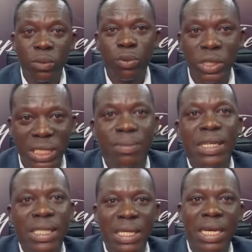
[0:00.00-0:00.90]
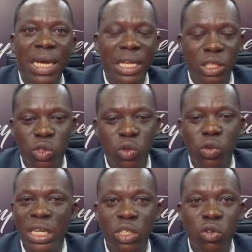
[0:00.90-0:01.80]
proximity and
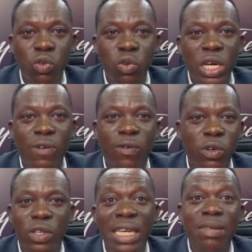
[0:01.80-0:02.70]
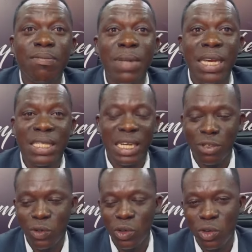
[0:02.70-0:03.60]
so there's no need for you it doesn't make sense
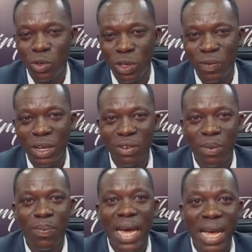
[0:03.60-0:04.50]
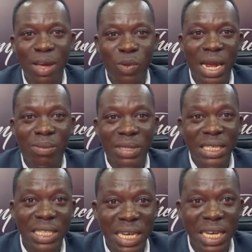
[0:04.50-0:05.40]
for you to even reply when i'm
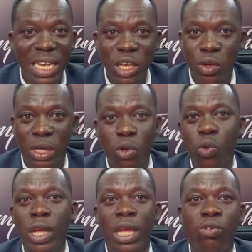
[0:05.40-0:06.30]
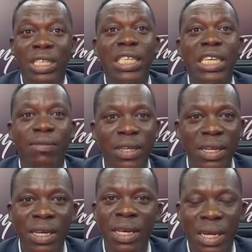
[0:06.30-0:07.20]
just here you can okay received
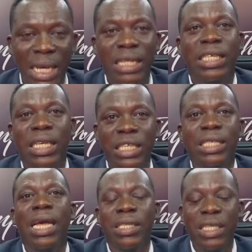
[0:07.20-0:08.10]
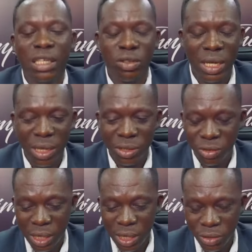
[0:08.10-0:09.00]
mm-hmm. that is his answer to the
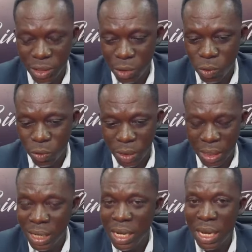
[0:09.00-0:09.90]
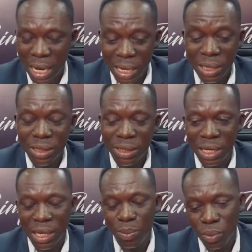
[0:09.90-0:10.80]
to the to the whole thing and
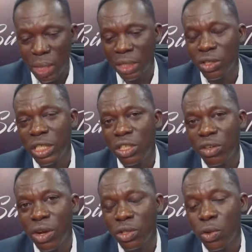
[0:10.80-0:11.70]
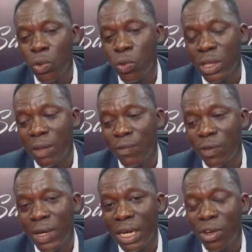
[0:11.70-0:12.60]
the attorney general also holds the
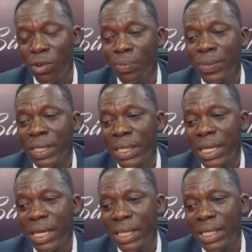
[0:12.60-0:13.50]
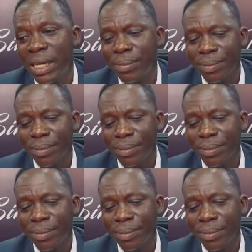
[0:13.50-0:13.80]
view that no he said